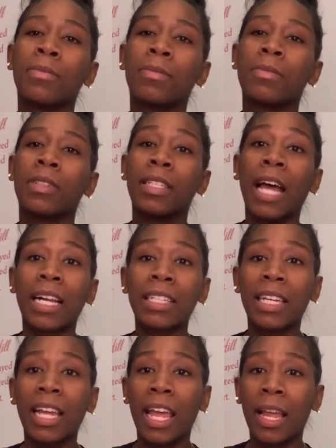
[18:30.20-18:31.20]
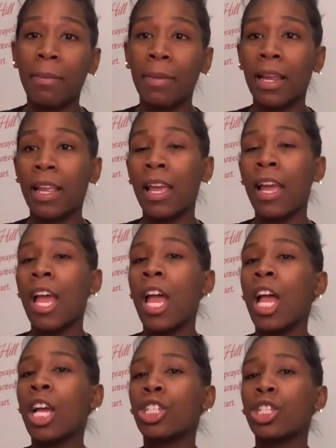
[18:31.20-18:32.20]
the doctor came in.
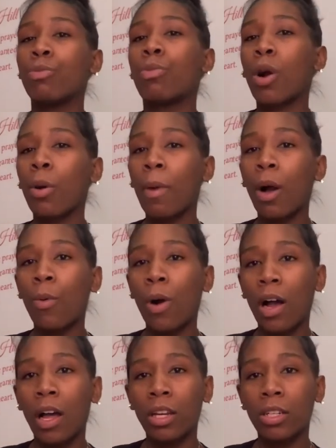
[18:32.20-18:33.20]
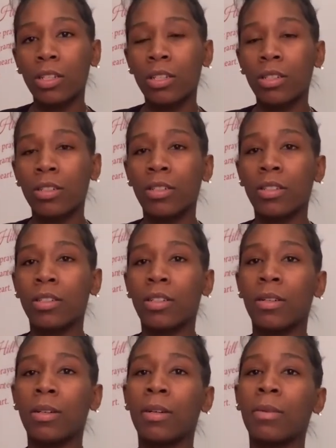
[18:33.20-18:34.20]
She broke my water. Um,
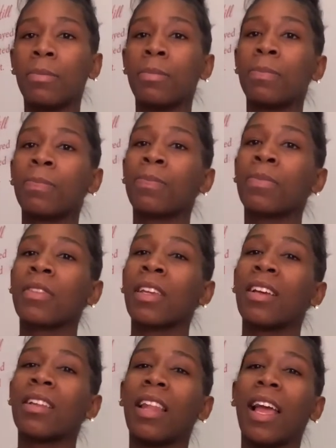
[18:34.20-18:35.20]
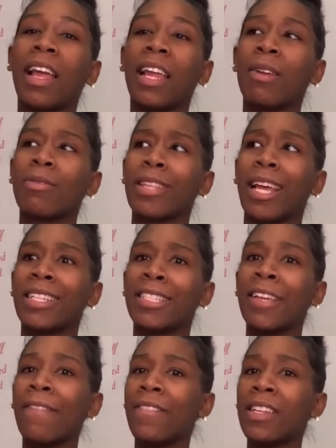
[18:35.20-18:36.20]
like it was like
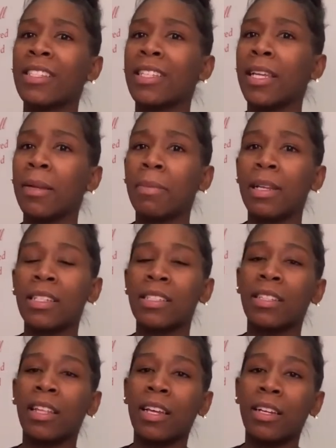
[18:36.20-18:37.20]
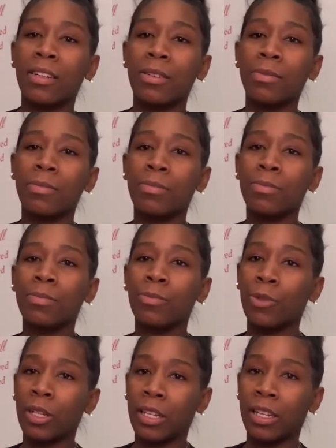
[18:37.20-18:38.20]
10, 15 minutes later
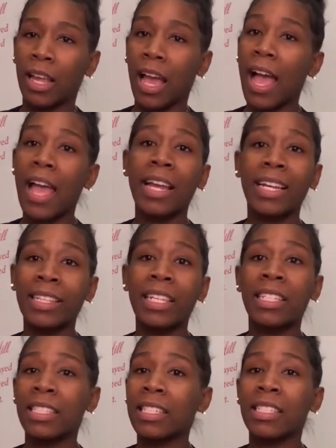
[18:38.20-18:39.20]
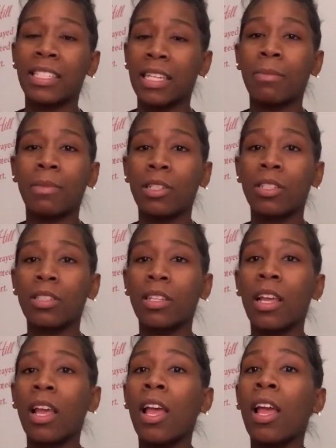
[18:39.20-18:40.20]
when I hit the 10, 10 minutes.
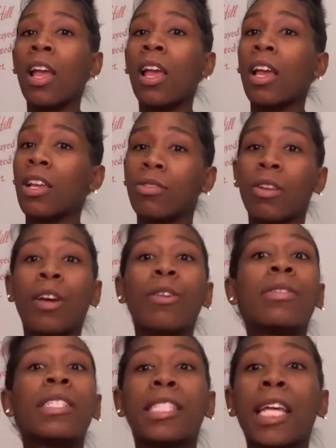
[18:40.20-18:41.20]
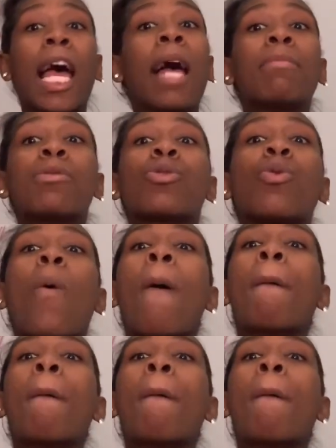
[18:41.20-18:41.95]
You know, it was time to